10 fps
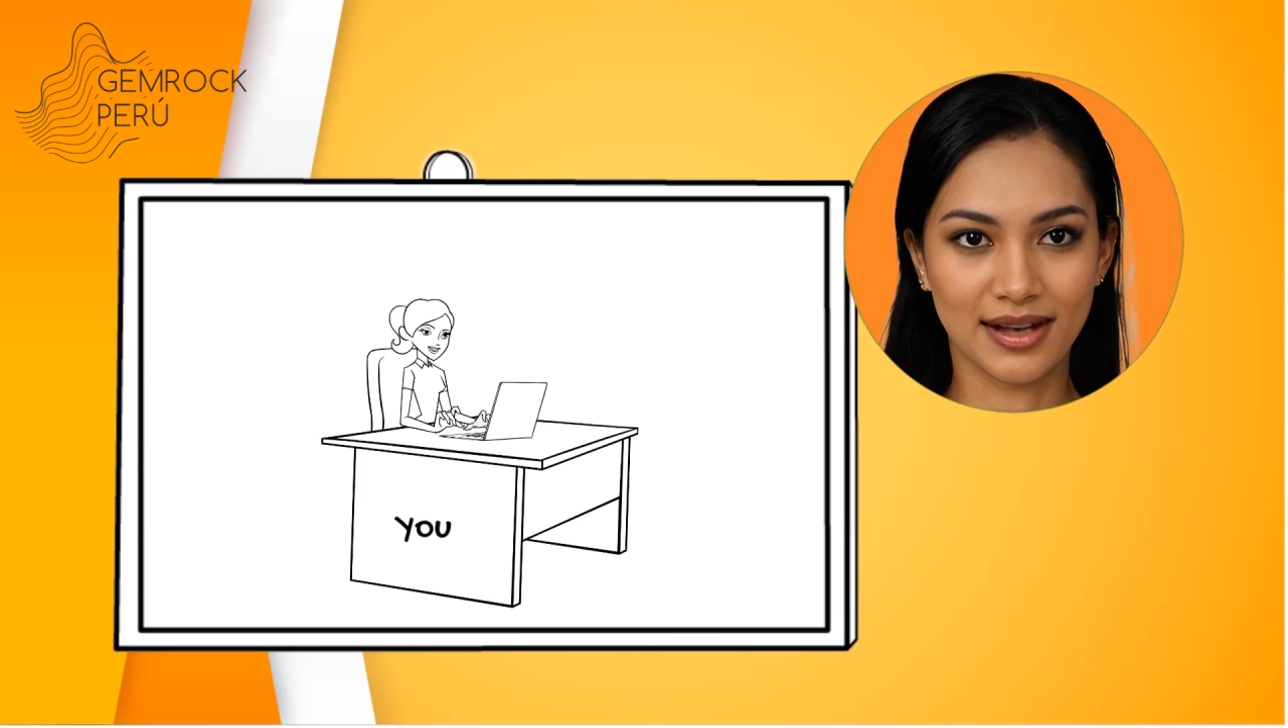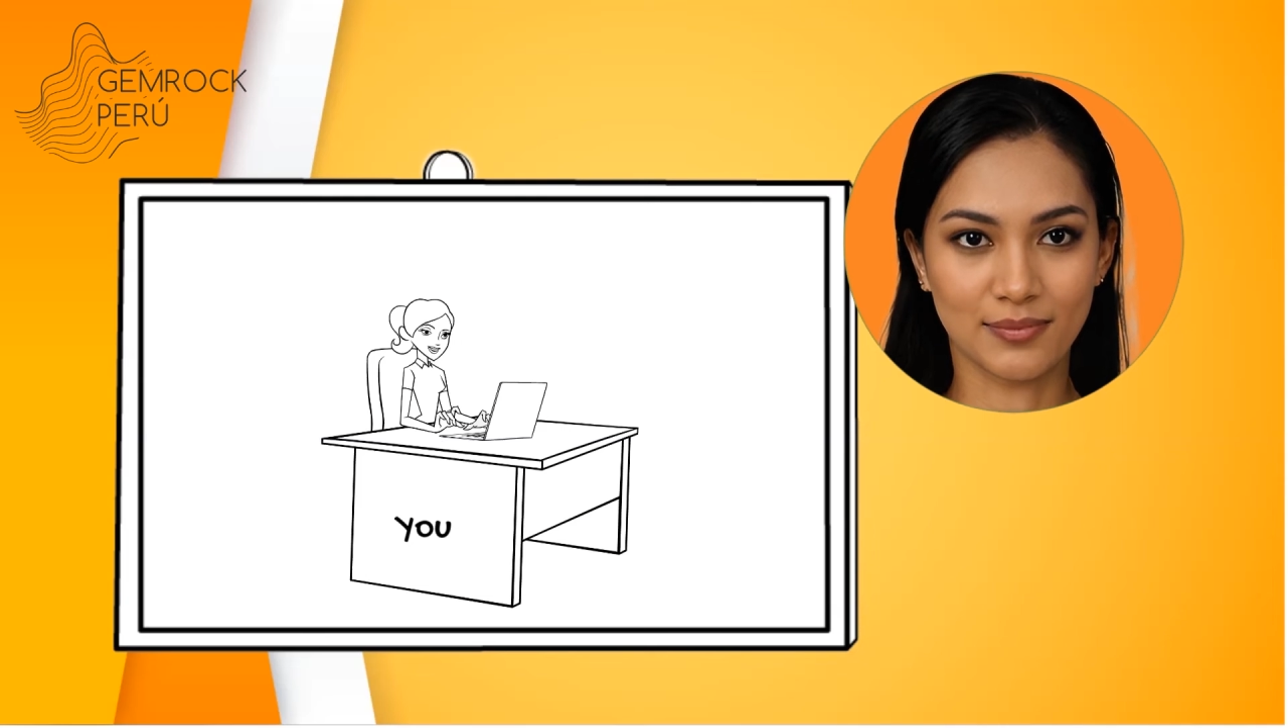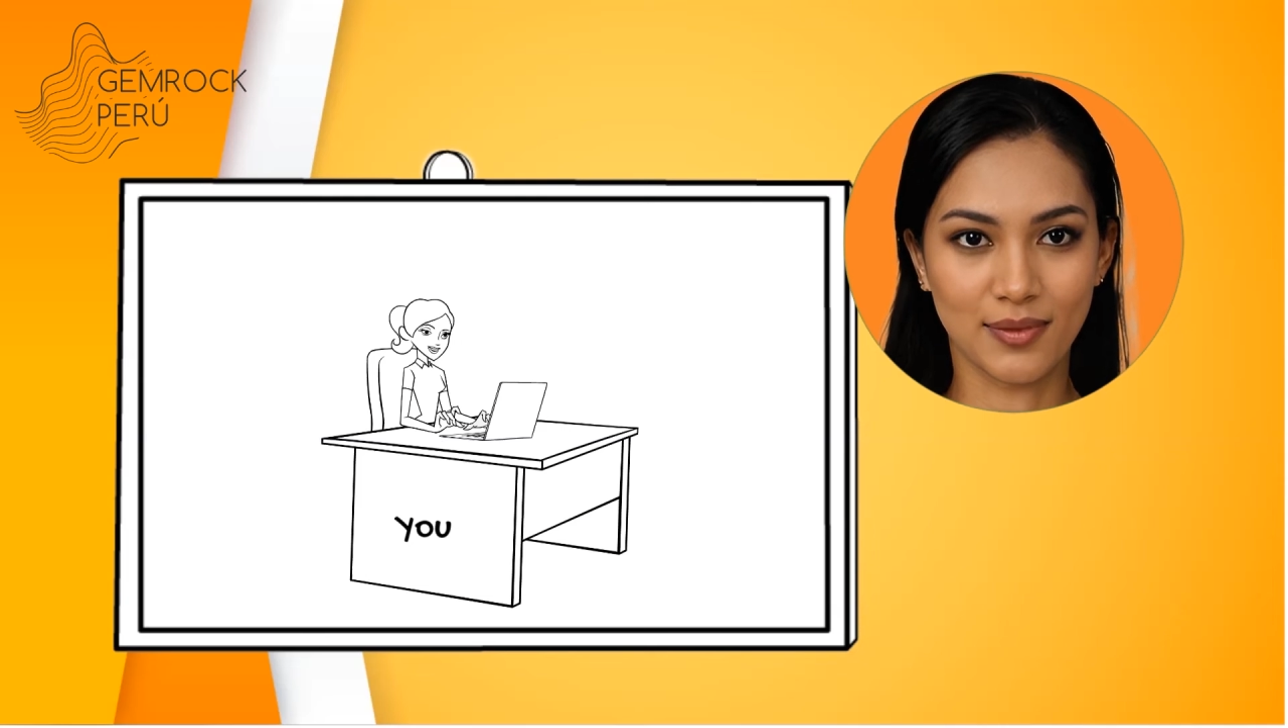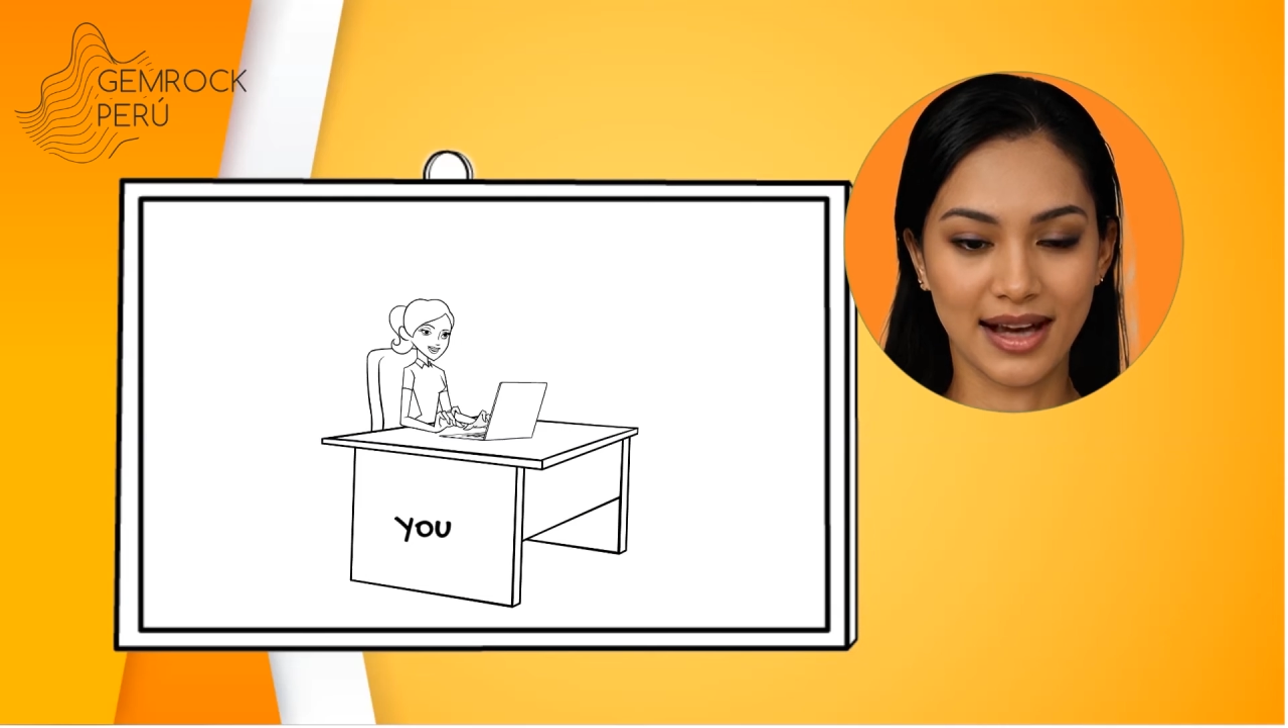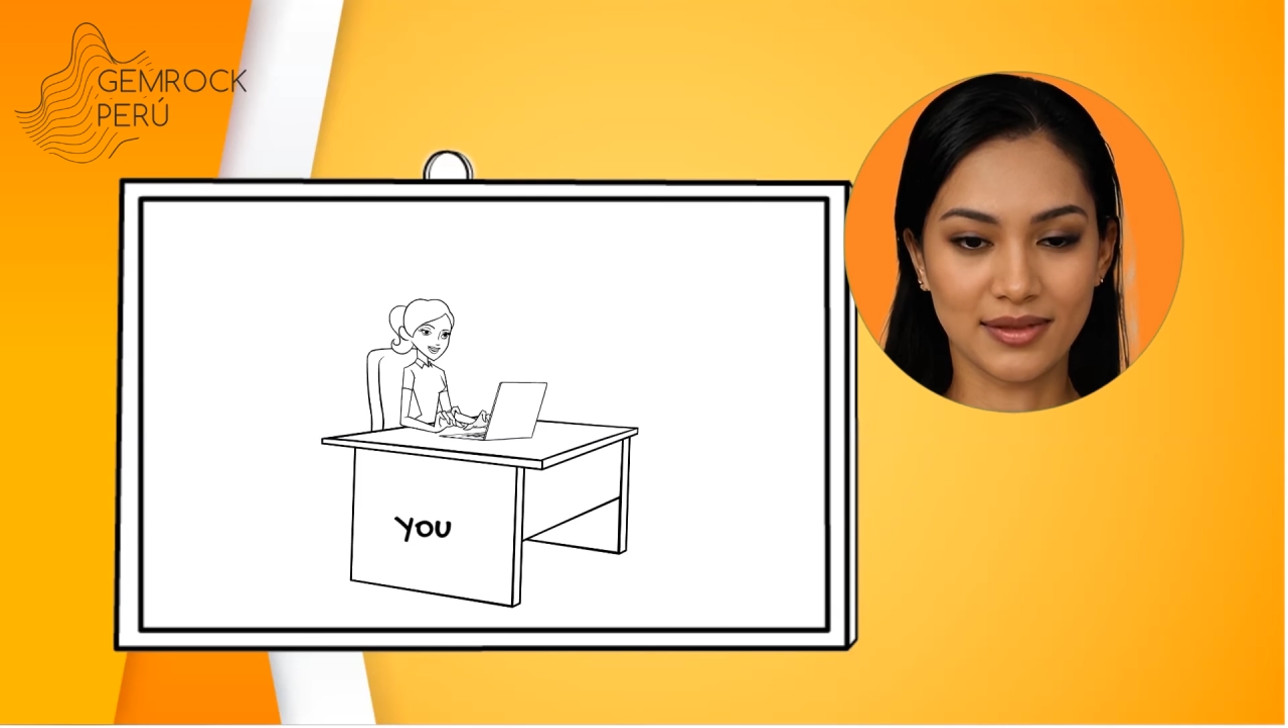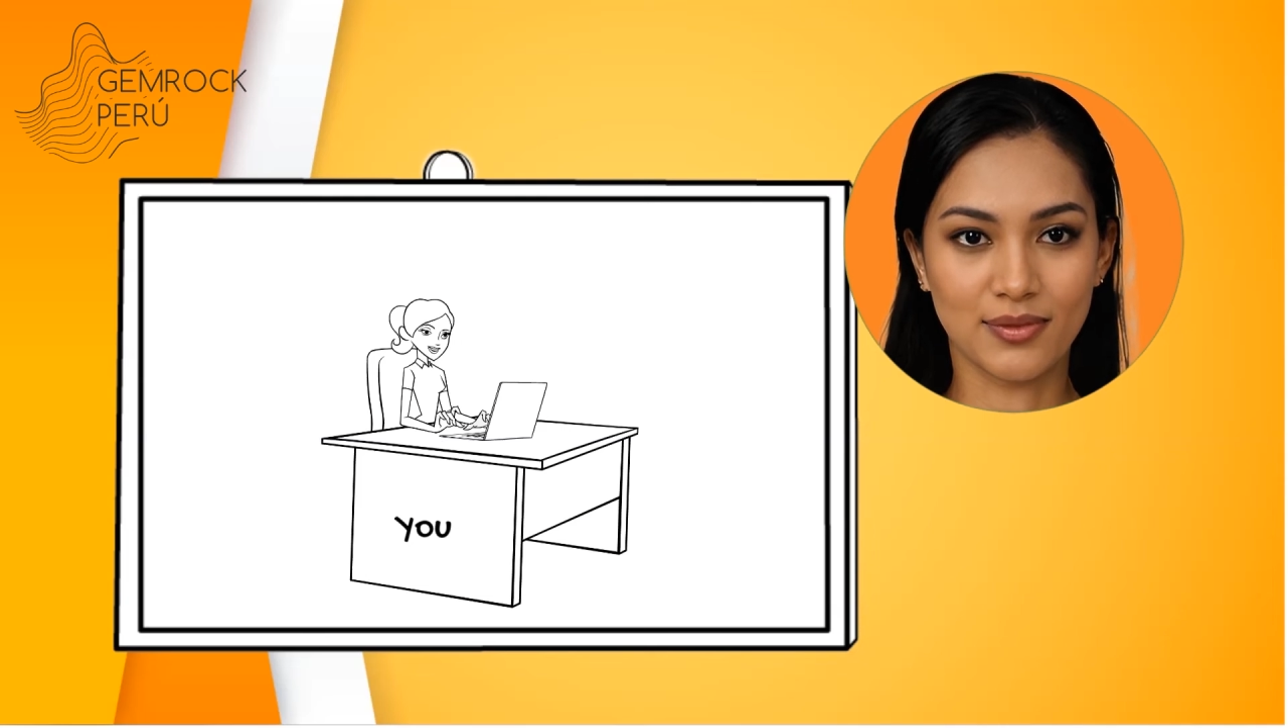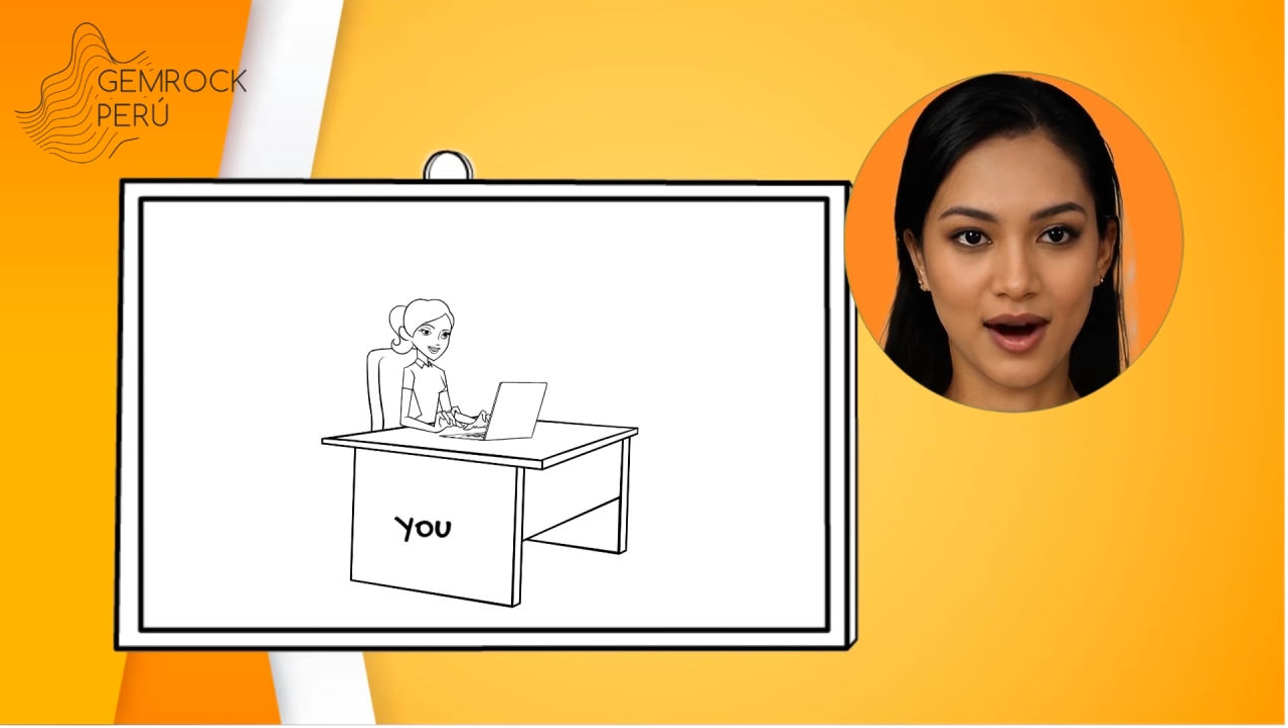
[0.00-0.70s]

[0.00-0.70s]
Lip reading: in a price per